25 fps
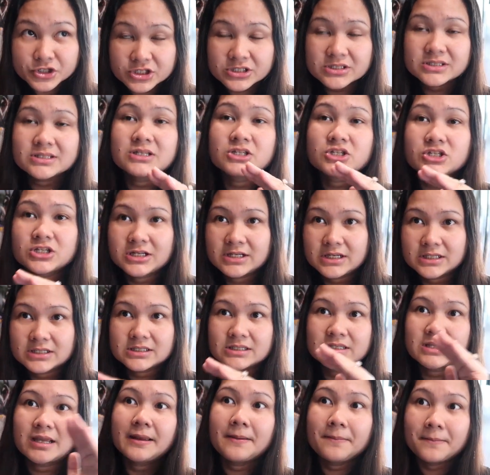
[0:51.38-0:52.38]
din siya
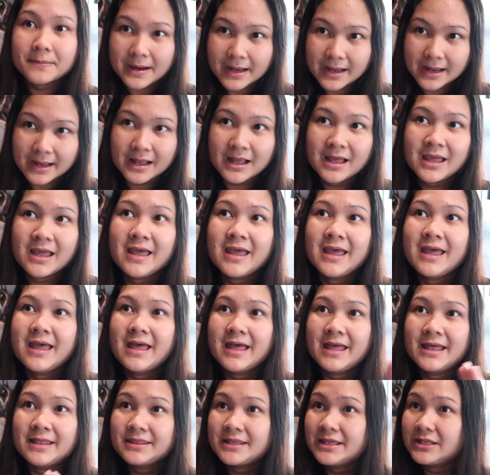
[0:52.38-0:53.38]
sa iba
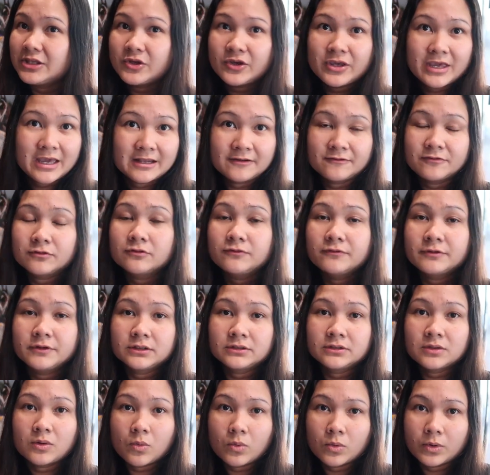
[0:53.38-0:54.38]
and then you can't
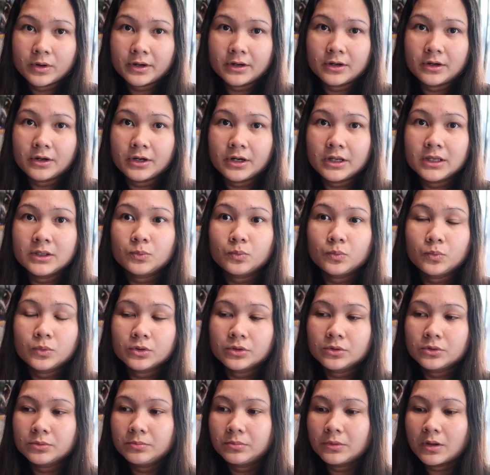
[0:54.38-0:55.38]
fulfill the order, it
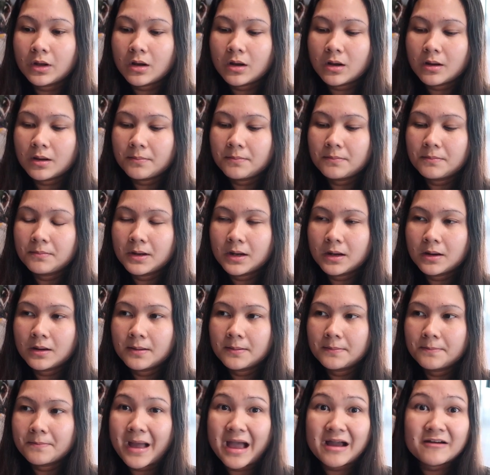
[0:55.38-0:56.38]
will
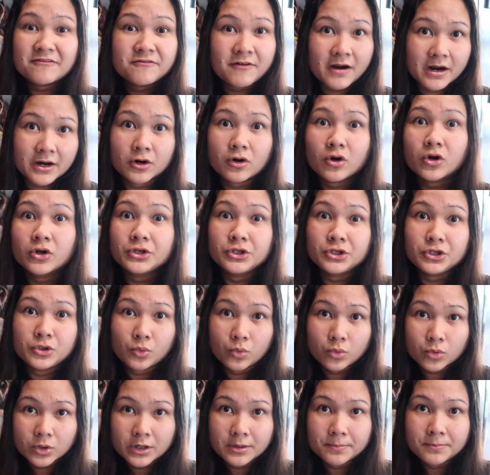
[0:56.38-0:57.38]
backfire on
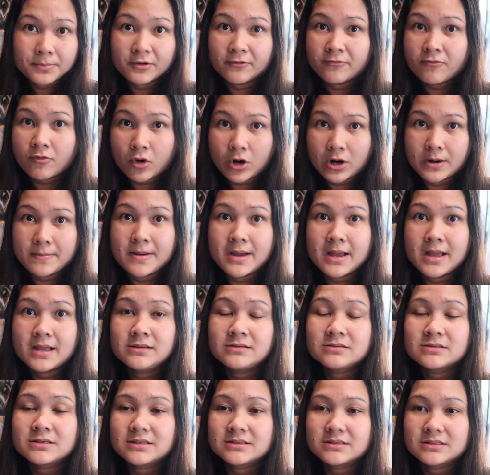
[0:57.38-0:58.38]
your
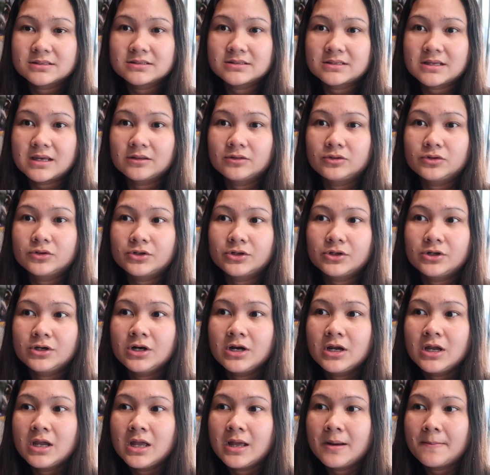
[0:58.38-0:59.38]
performance as a seller.
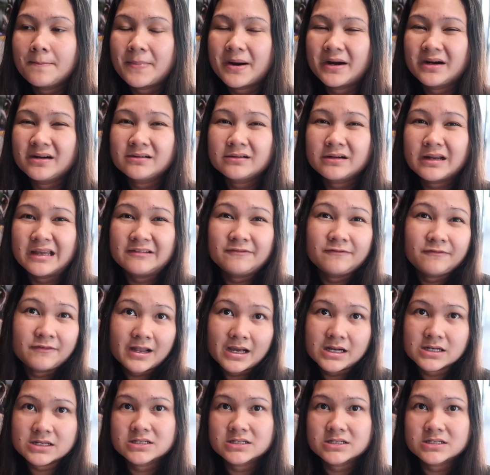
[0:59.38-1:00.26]
Parang red flag